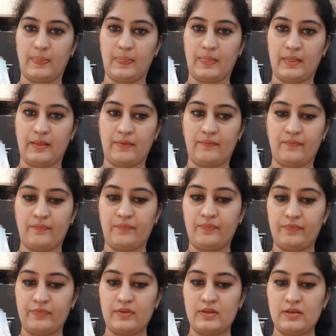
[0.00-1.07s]

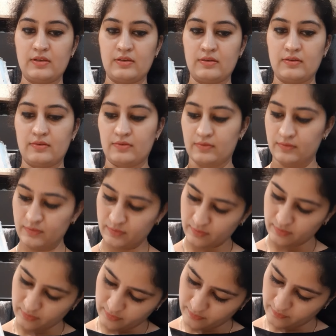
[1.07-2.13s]

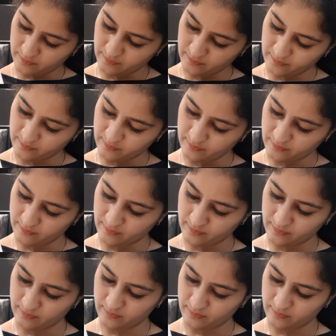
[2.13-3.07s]
[no speech]